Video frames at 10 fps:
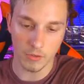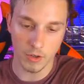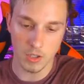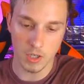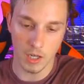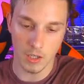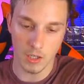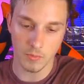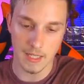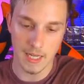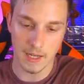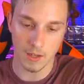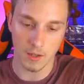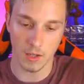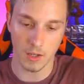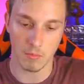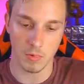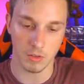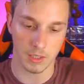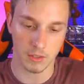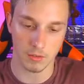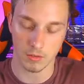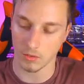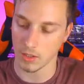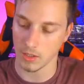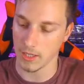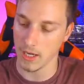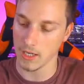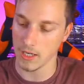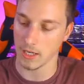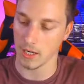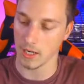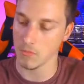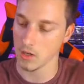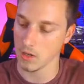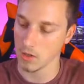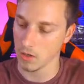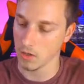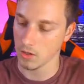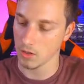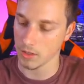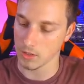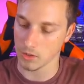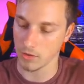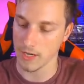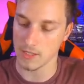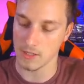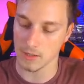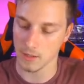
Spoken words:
Rose cards for my deck. I'm building it. Nice, Callum. It's great.